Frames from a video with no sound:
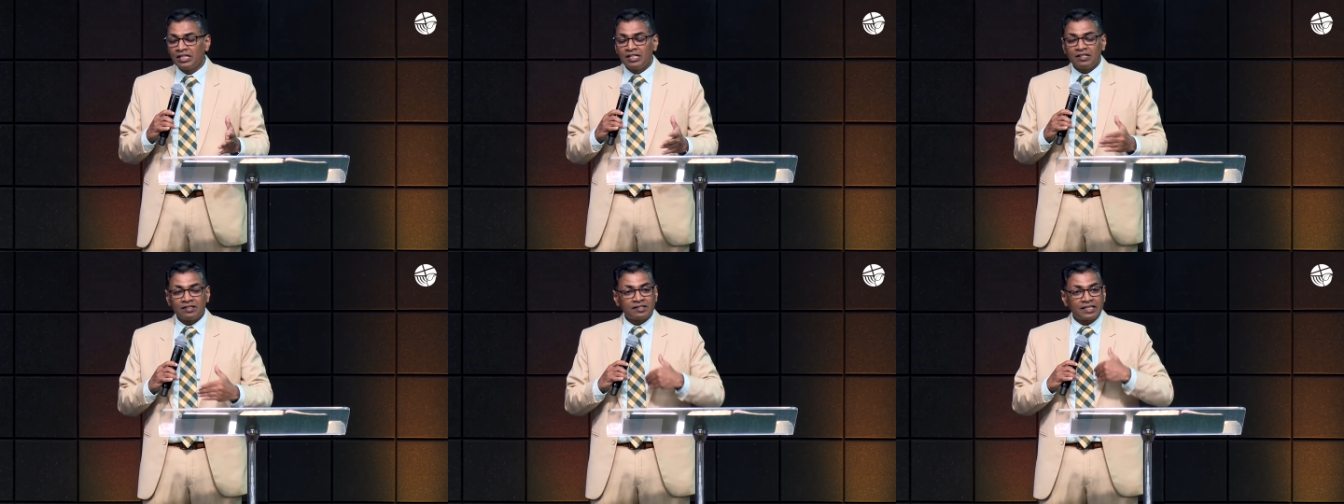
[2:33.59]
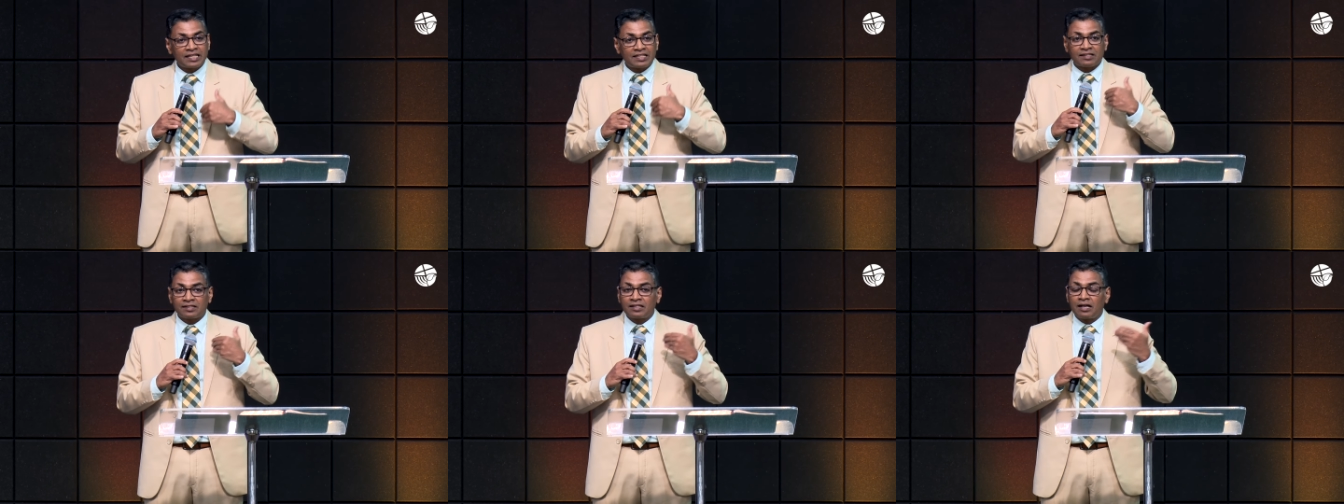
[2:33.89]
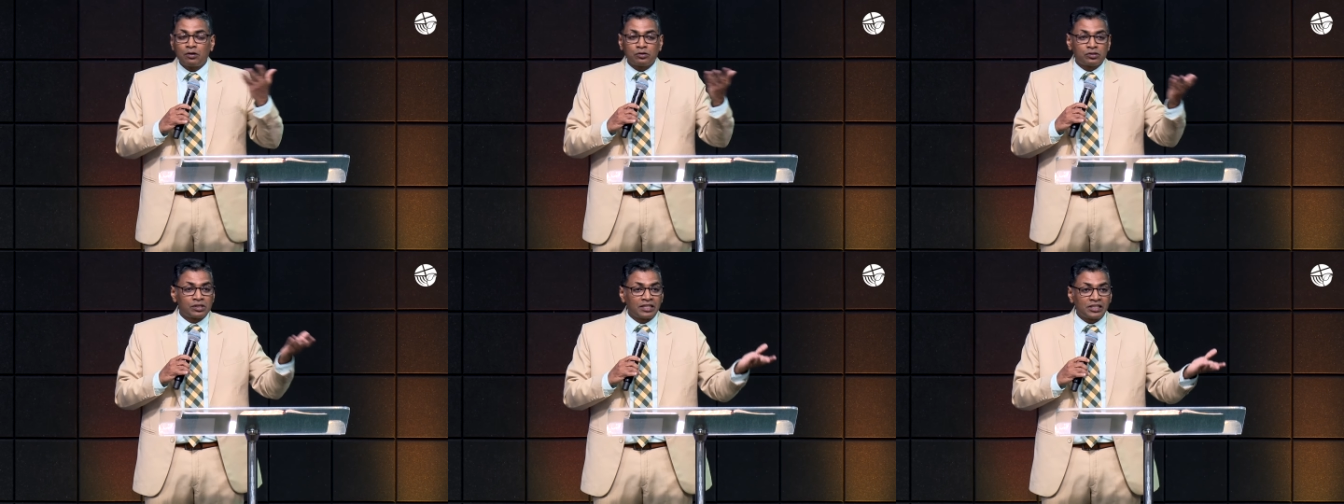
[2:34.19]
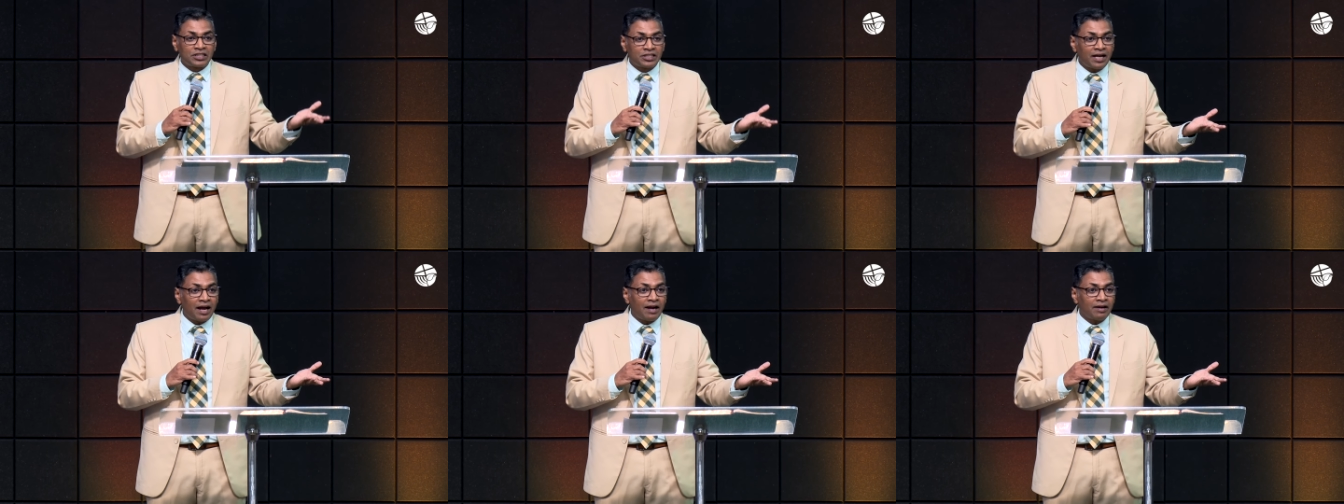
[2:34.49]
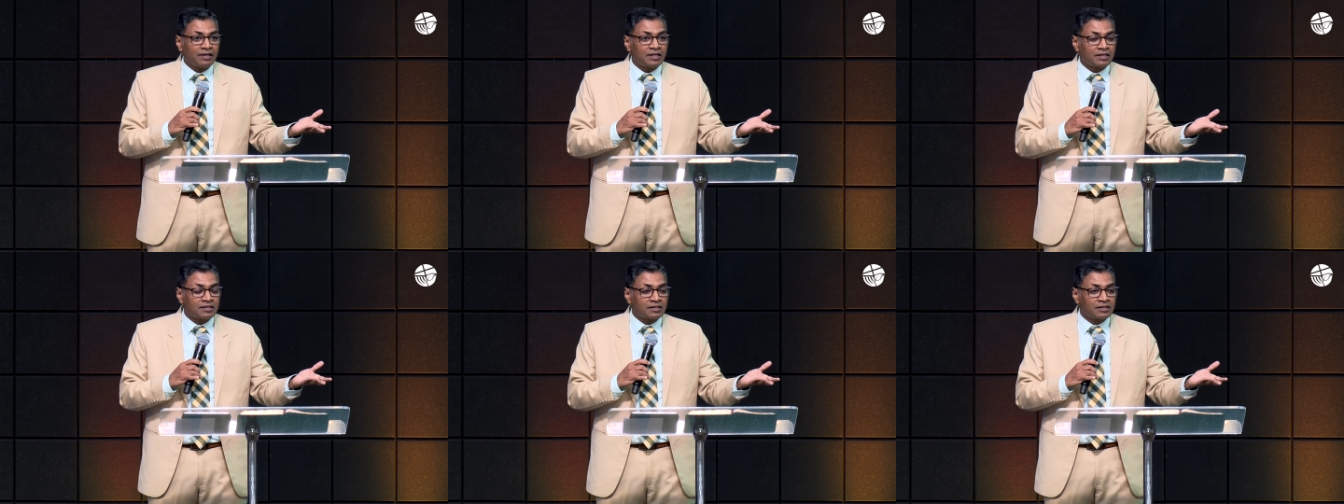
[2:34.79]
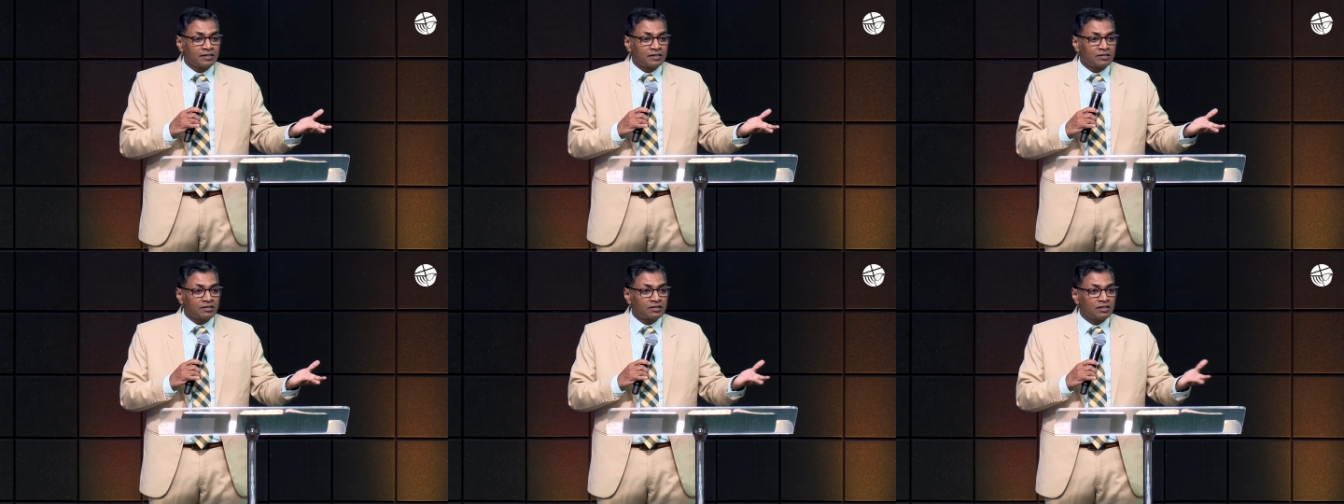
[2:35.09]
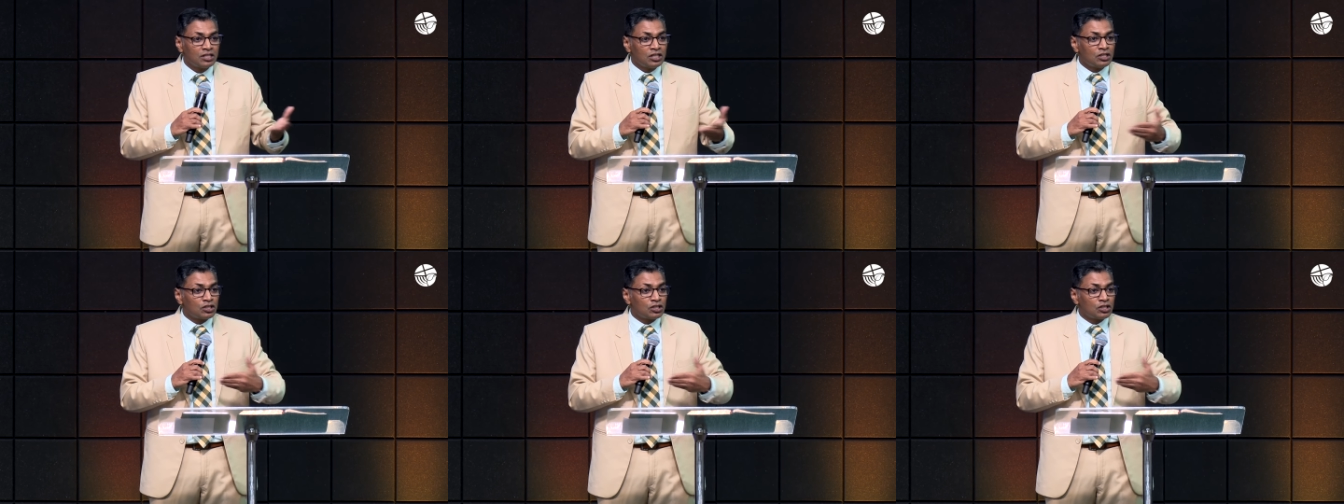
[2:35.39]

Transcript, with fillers: 6,000 charioteers,